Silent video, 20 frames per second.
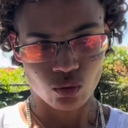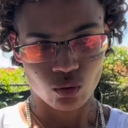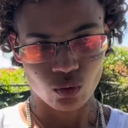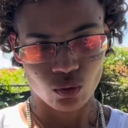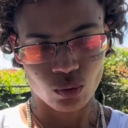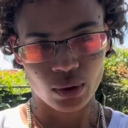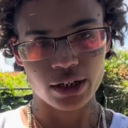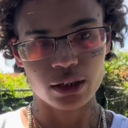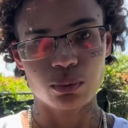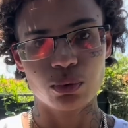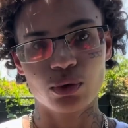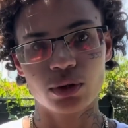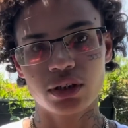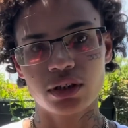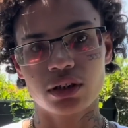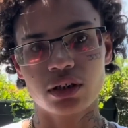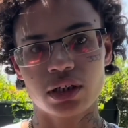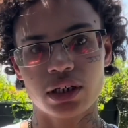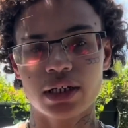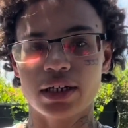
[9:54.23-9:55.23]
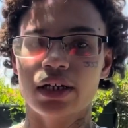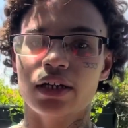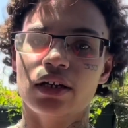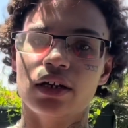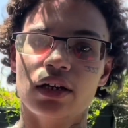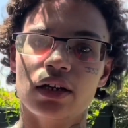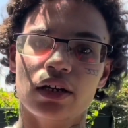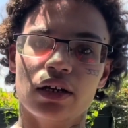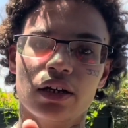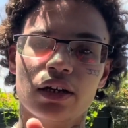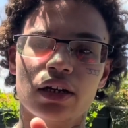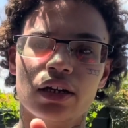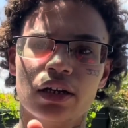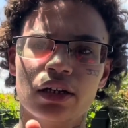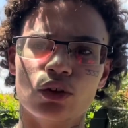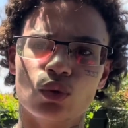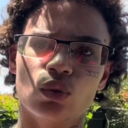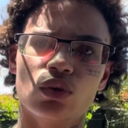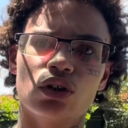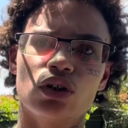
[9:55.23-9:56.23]
we're at a point in
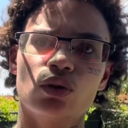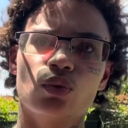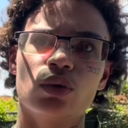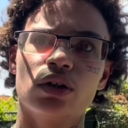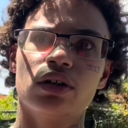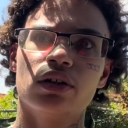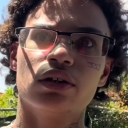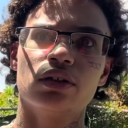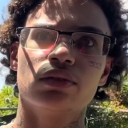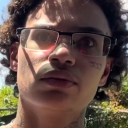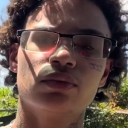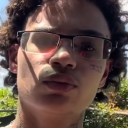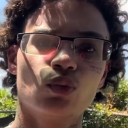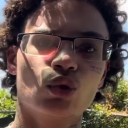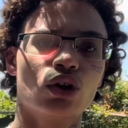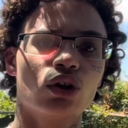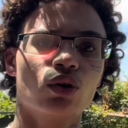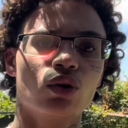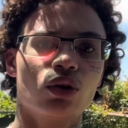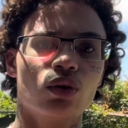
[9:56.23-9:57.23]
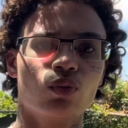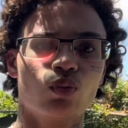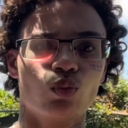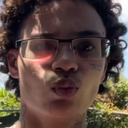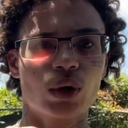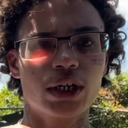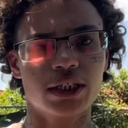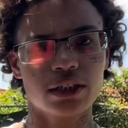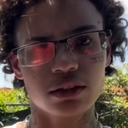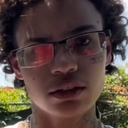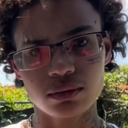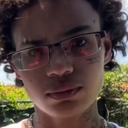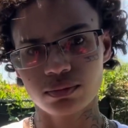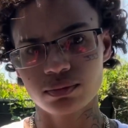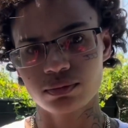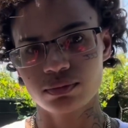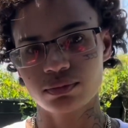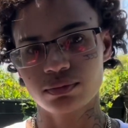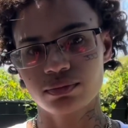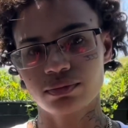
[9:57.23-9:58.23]
the world where we're waking up,
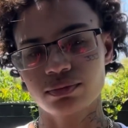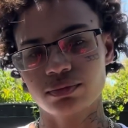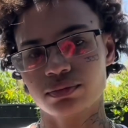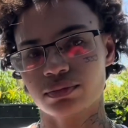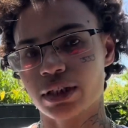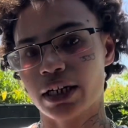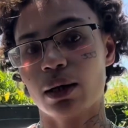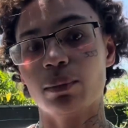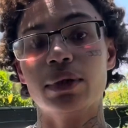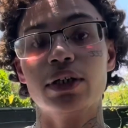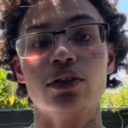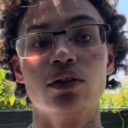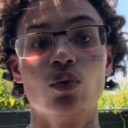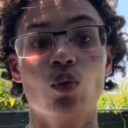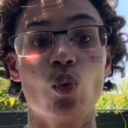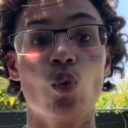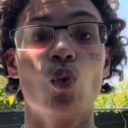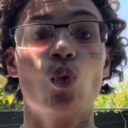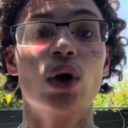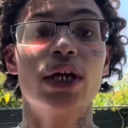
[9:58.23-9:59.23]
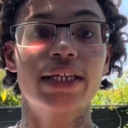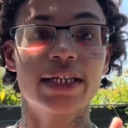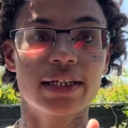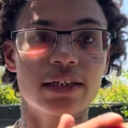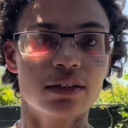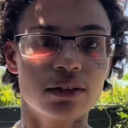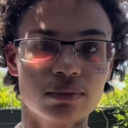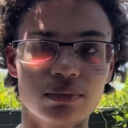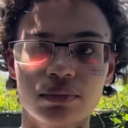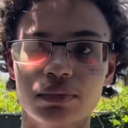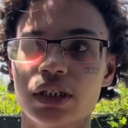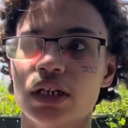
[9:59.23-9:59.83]
and I mean waking up,